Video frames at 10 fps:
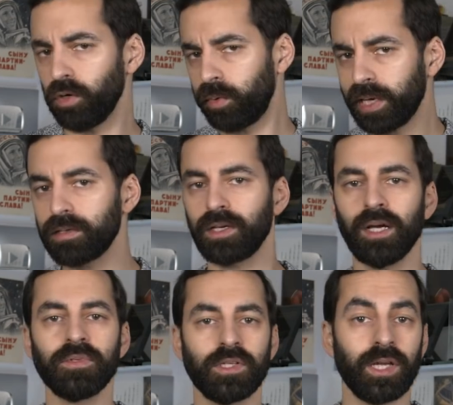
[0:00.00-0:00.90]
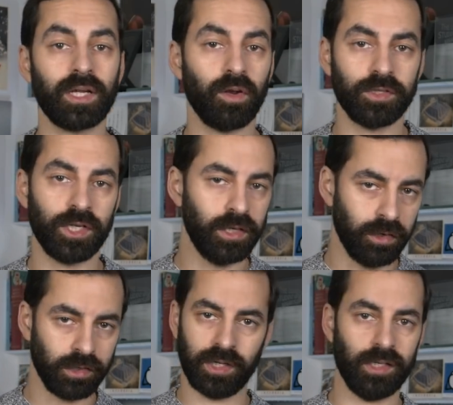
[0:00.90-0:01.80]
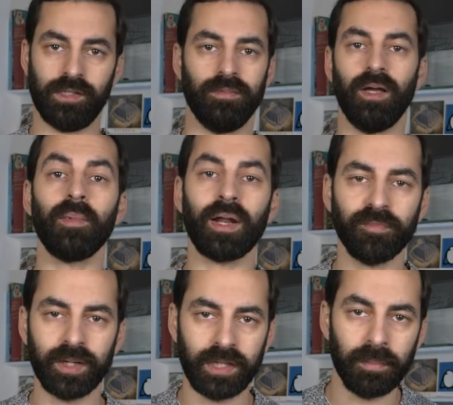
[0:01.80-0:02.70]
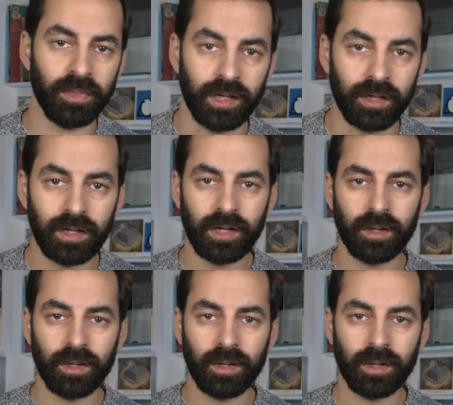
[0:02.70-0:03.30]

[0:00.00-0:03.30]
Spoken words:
Look, when it comes to psychology and neuroscience, I'm out of my depth here.